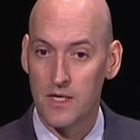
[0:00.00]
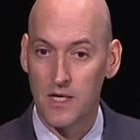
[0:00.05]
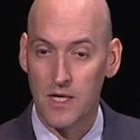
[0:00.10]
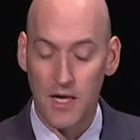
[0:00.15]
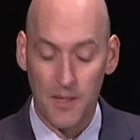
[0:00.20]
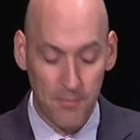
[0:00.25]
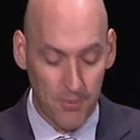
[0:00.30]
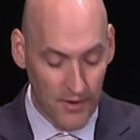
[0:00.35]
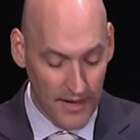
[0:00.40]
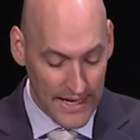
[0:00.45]

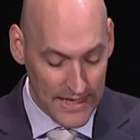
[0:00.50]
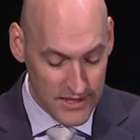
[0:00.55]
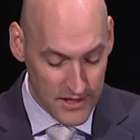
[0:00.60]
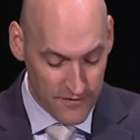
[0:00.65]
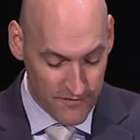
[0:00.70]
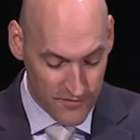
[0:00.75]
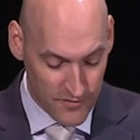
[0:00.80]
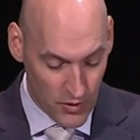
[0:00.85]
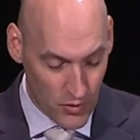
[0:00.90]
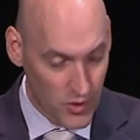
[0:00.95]
A plant in
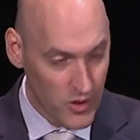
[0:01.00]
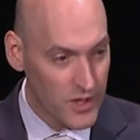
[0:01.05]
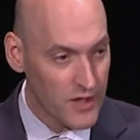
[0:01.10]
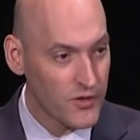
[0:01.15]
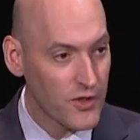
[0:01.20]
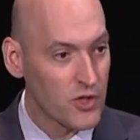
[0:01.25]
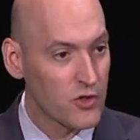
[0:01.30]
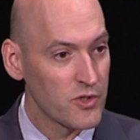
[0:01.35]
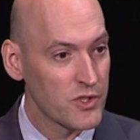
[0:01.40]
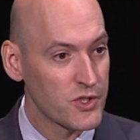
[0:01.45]
Florida at
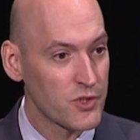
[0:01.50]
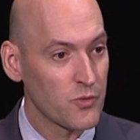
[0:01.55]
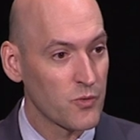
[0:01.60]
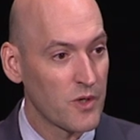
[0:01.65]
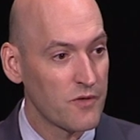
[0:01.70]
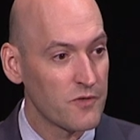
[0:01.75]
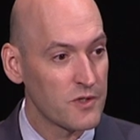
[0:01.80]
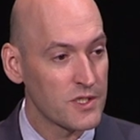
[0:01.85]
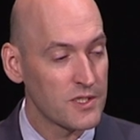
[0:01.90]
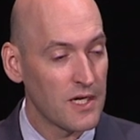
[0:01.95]
the Crystal
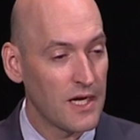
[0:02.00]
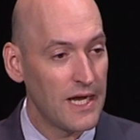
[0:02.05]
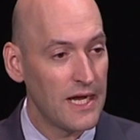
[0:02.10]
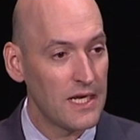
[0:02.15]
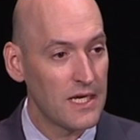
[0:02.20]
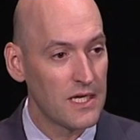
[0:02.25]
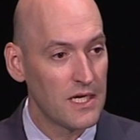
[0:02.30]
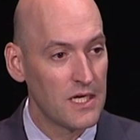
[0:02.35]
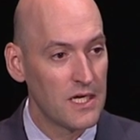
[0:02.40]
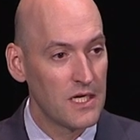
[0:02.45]
River site
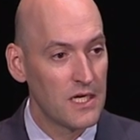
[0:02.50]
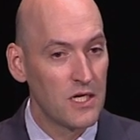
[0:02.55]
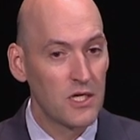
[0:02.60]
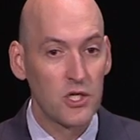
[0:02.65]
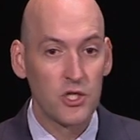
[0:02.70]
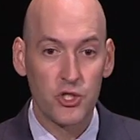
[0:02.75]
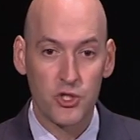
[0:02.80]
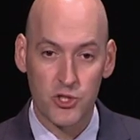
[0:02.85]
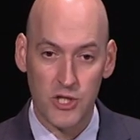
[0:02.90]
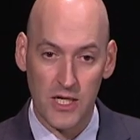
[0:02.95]

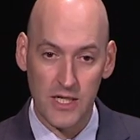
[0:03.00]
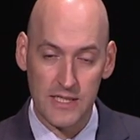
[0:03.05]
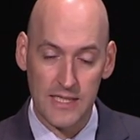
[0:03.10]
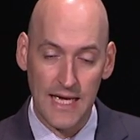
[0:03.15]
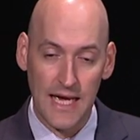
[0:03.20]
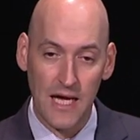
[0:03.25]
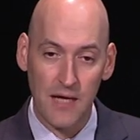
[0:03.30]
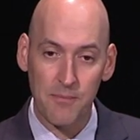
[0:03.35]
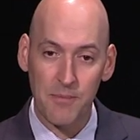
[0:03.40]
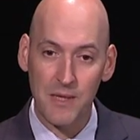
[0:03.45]
shut
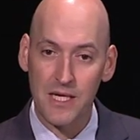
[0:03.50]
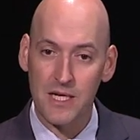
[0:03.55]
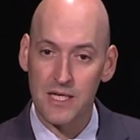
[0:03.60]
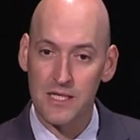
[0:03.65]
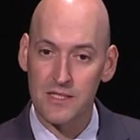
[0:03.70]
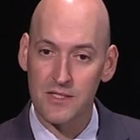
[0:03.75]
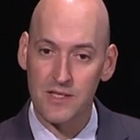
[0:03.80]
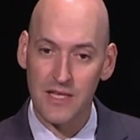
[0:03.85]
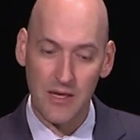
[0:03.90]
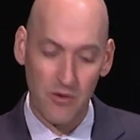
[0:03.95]
down
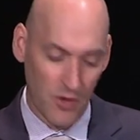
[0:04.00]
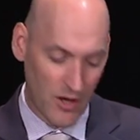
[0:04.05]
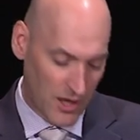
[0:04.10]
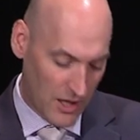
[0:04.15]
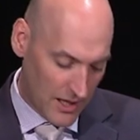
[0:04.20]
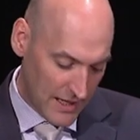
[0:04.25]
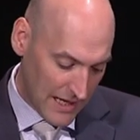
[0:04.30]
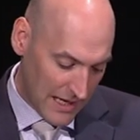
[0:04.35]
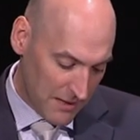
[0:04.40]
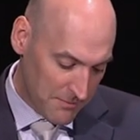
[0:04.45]
because they were
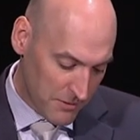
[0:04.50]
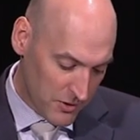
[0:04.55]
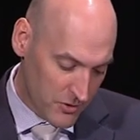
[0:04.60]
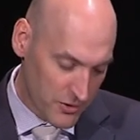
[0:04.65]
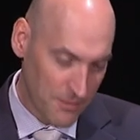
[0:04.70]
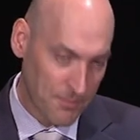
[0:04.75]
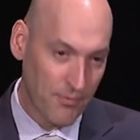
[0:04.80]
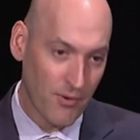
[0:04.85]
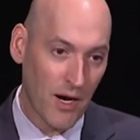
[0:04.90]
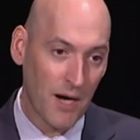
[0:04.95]
unable to
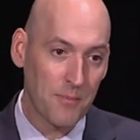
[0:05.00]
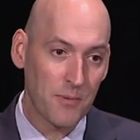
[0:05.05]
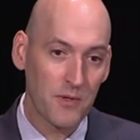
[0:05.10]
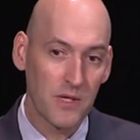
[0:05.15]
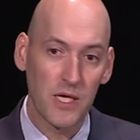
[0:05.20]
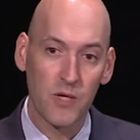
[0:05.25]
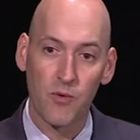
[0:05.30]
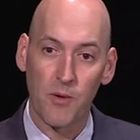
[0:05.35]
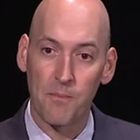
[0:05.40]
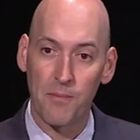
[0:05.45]

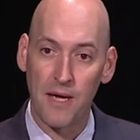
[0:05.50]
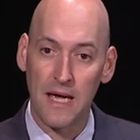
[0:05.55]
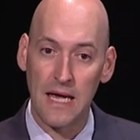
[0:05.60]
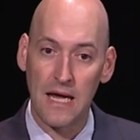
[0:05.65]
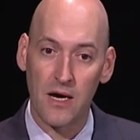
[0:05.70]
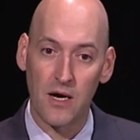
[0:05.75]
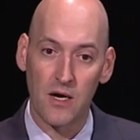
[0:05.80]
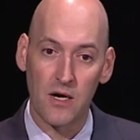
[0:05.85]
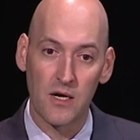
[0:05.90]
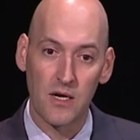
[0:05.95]
properly
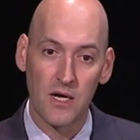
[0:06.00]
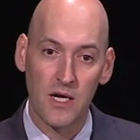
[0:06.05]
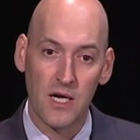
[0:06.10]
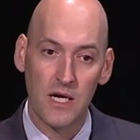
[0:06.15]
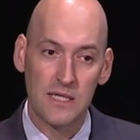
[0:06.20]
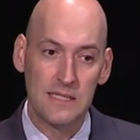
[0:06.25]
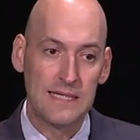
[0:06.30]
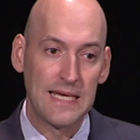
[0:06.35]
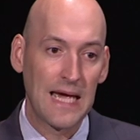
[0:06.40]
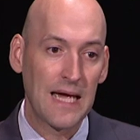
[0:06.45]
repair
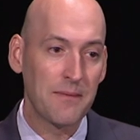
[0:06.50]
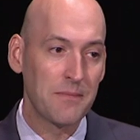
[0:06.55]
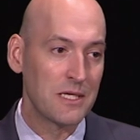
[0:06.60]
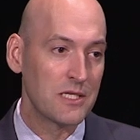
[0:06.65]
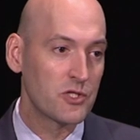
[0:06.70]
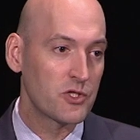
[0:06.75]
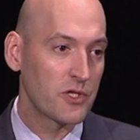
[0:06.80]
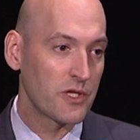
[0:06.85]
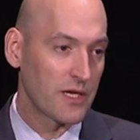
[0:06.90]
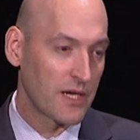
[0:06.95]

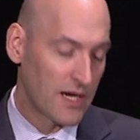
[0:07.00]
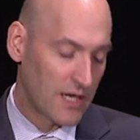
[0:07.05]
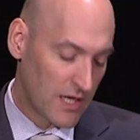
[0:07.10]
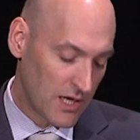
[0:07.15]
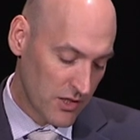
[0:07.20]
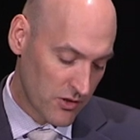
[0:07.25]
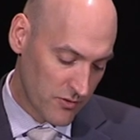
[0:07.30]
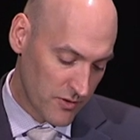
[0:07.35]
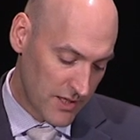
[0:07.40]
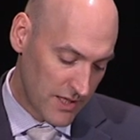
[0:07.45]
damage to the
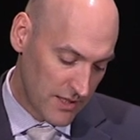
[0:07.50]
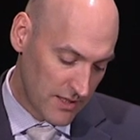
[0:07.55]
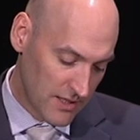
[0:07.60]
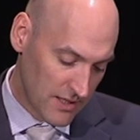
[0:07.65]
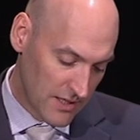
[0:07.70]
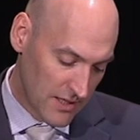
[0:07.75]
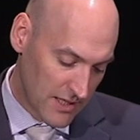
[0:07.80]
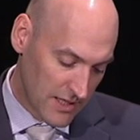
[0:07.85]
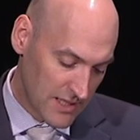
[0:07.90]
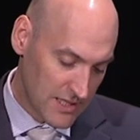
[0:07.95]
concrete
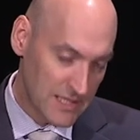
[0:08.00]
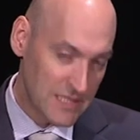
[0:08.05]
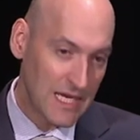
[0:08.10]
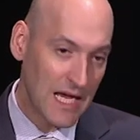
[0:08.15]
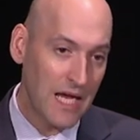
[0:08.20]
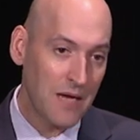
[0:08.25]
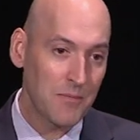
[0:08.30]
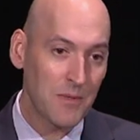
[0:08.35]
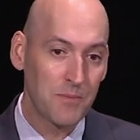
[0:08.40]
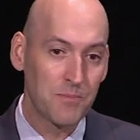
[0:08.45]

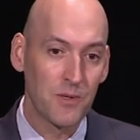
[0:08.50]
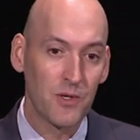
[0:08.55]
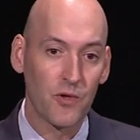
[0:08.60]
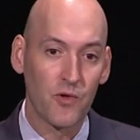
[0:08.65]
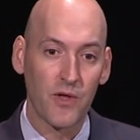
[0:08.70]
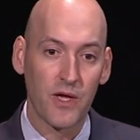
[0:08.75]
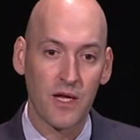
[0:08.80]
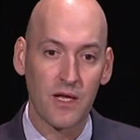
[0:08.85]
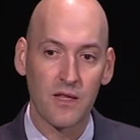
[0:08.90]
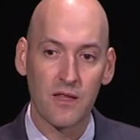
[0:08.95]
containment
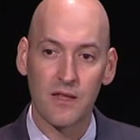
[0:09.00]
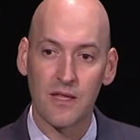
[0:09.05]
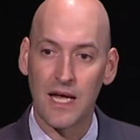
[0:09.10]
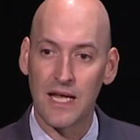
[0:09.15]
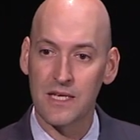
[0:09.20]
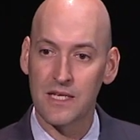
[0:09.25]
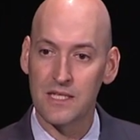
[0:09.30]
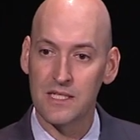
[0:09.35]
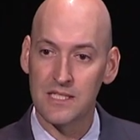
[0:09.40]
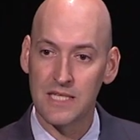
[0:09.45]
building
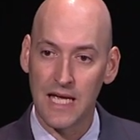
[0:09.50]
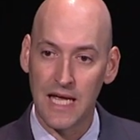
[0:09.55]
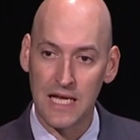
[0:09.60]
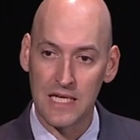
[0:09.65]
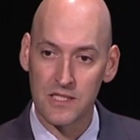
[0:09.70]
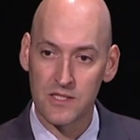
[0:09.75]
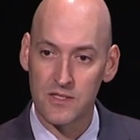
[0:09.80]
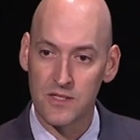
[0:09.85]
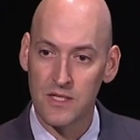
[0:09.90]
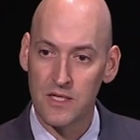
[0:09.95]
that
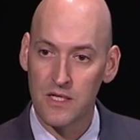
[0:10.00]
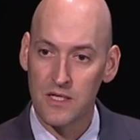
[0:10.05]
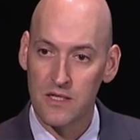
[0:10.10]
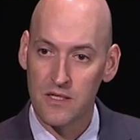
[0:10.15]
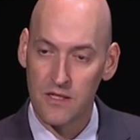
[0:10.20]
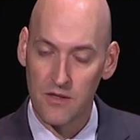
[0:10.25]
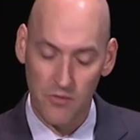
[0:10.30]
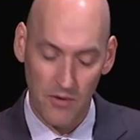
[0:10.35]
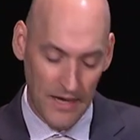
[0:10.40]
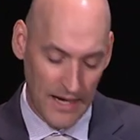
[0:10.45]
contains
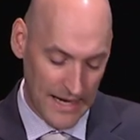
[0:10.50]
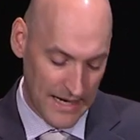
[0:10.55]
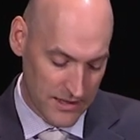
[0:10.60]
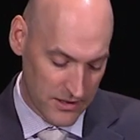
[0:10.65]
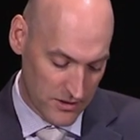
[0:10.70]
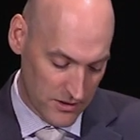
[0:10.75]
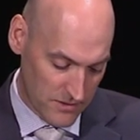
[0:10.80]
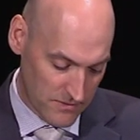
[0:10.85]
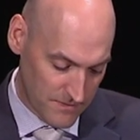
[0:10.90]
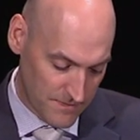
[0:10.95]
the reactor.